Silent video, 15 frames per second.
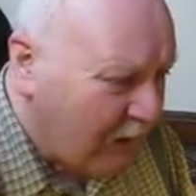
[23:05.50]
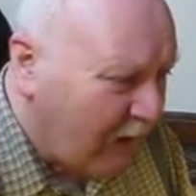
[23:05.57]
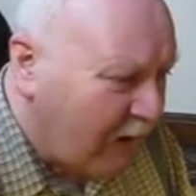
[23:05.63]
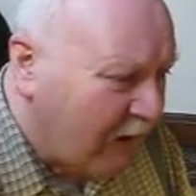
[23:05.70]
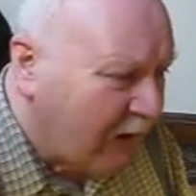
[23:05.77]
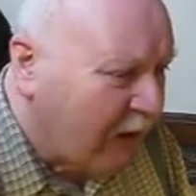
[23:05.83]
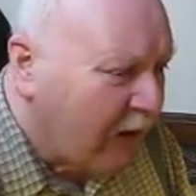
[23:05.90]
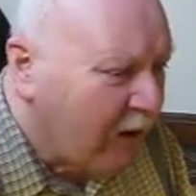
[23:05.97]

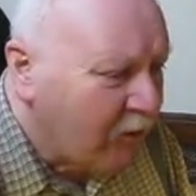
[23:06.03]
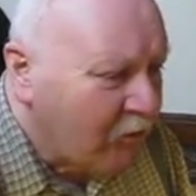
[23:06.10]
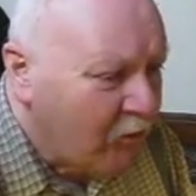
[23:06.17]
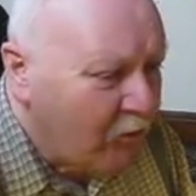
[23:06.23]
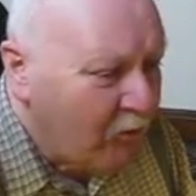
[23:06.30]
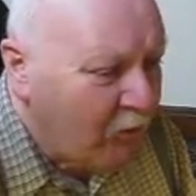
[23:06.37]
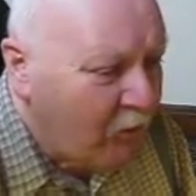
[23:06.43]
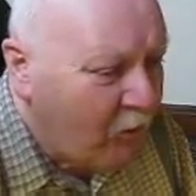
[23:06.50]
again, I'm going
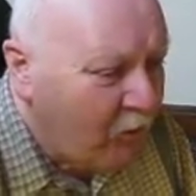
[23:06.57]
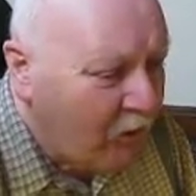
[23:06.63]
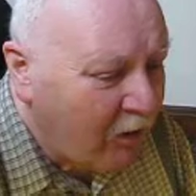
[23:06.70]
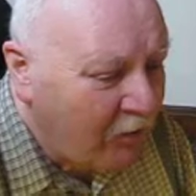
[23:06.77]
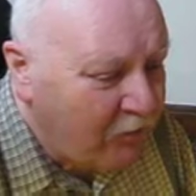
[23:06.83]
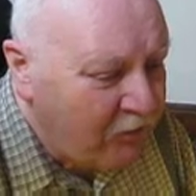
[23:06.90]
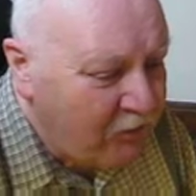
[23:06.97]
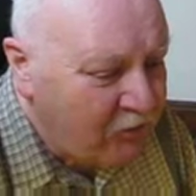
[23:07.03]
to put one
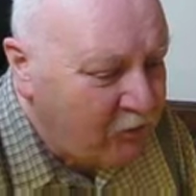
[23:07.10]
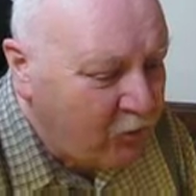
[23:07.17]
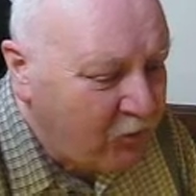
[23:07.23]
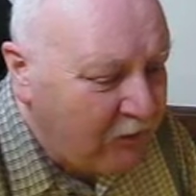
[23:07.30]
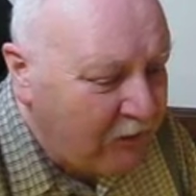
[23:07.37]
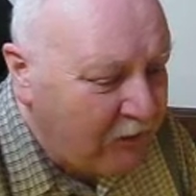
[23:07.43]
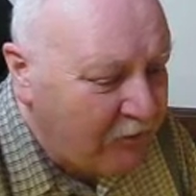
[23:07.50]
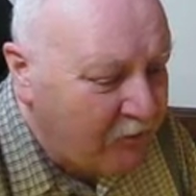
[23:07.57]
up each
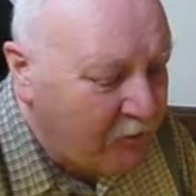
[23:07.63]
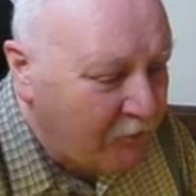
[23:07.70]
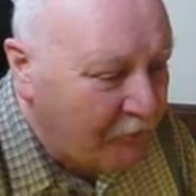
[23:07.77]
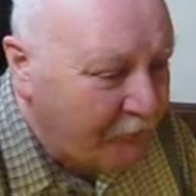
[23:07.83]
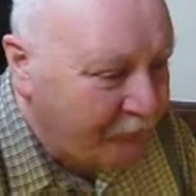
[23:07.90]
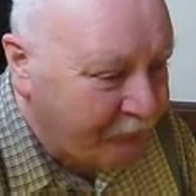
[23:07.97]
week, so